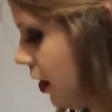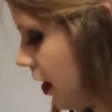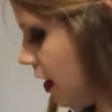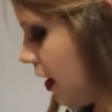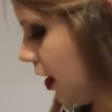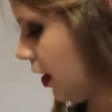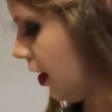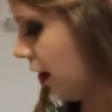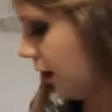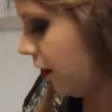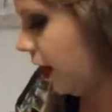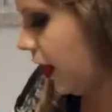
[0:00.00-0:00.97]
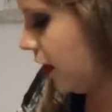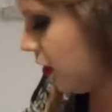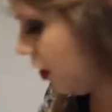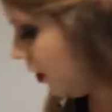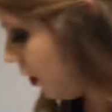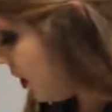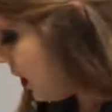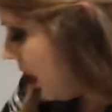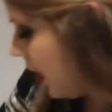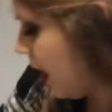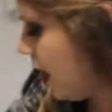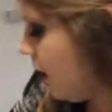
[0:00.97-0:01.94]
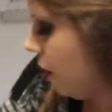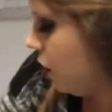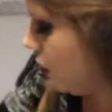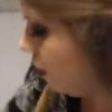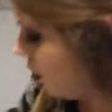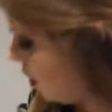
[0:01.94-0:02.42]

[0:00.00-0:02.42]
And then if it gets too sticky, which you